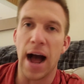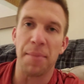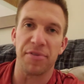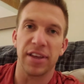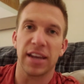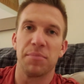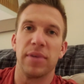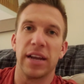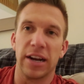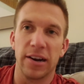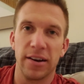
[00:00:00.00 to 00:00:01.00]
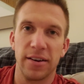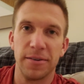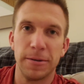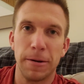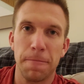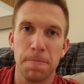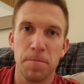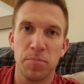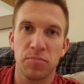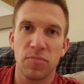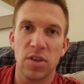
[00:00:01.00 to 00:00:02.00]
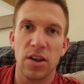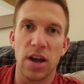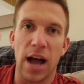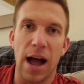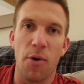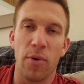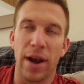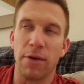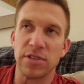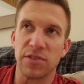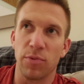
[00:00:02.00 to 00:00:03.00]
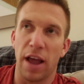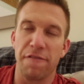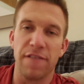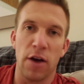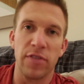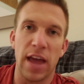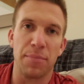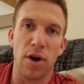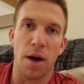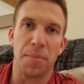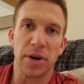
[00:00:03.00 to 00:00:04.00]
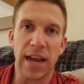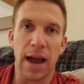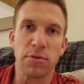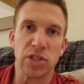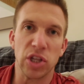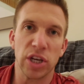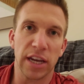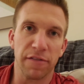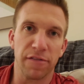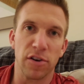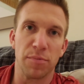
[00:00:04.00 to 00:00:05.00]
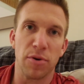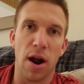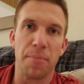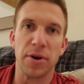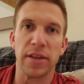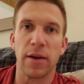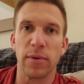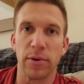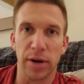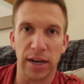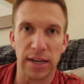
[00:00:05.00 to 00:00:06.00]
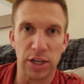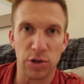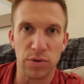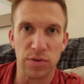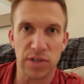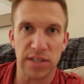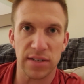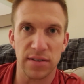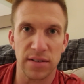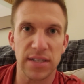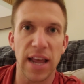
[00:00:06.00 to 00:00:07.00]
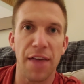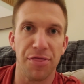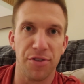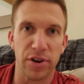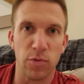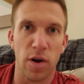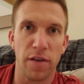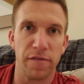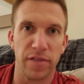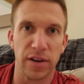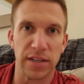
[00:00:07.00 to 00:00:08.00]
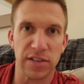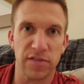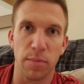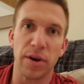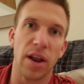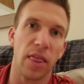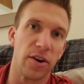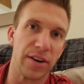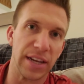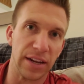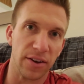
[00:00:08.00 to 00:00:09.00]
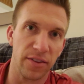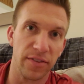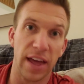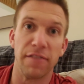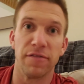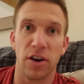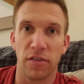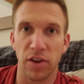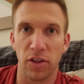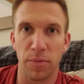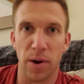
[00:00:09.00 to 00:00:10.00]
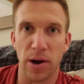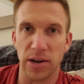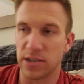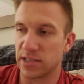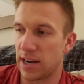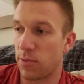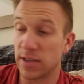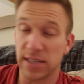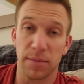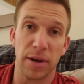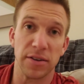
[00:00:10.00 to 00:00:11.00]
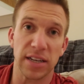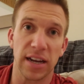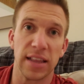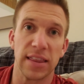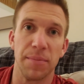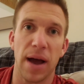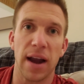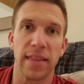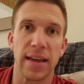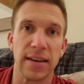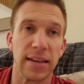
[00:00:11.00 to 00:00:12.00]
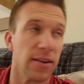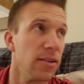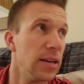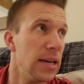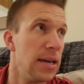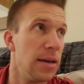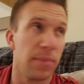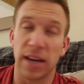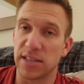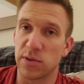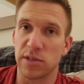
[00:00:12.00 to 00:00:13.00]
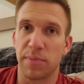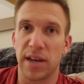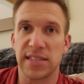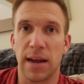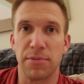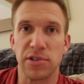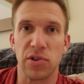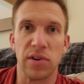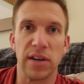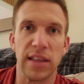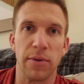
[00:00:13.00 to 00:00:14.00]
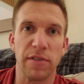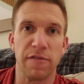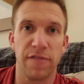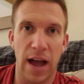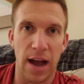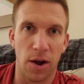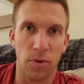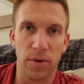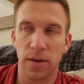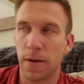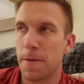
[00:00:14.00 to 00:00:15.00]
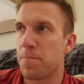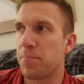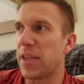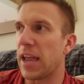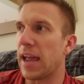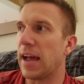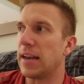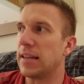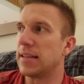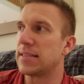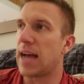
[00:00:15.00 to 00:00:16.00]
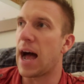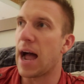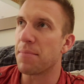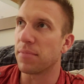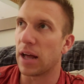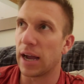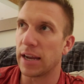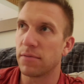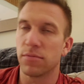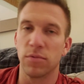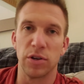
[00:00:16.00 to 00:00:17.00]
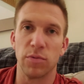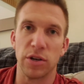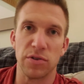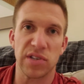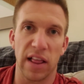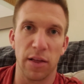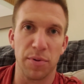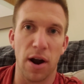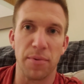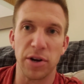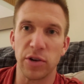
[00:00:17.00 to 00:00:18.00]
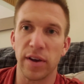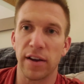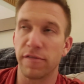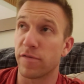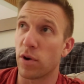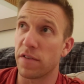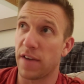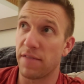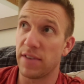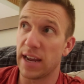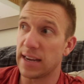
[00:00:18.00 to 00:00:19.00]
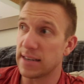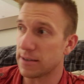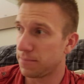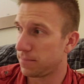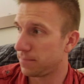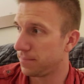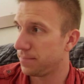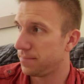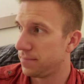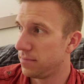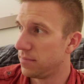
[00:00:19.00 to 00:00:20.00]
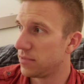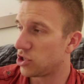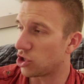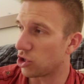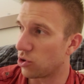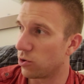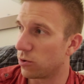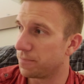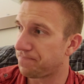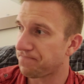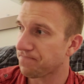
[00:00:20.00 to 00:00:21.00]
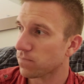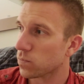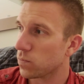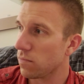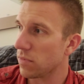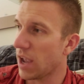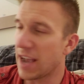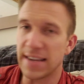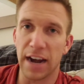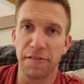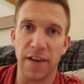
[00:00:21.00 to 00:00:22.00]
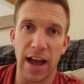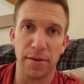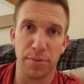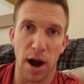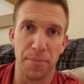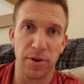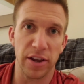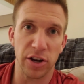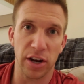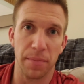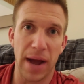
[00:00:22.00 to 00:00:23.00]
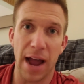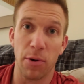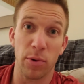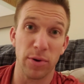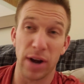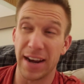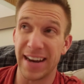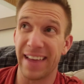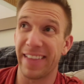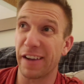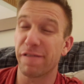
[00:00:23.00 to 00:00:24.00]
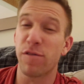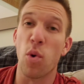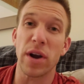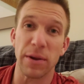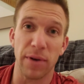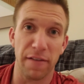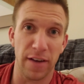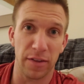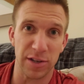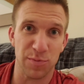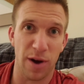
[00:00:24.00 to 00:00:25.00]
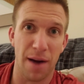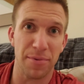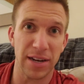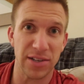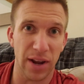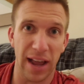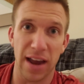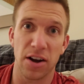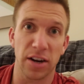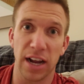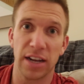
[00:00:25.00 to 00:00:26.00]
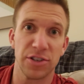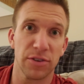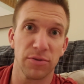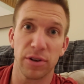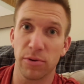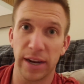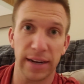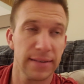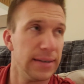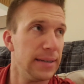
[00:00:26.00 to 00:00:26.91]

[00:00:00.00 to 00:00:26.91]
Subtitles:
I'm thinking bigger. When I found that property, I was looking for a property that we were going to use 1031 funds from another deal that involved other partners, and I wasn't about to cut them out of that deal because it was the best opportunity that we found. And the timeline, when you sell a property, you have 45 days to identify the property that you're going to buy. Well, we were on day like 40 when I found this property, so I got it under contract really quick.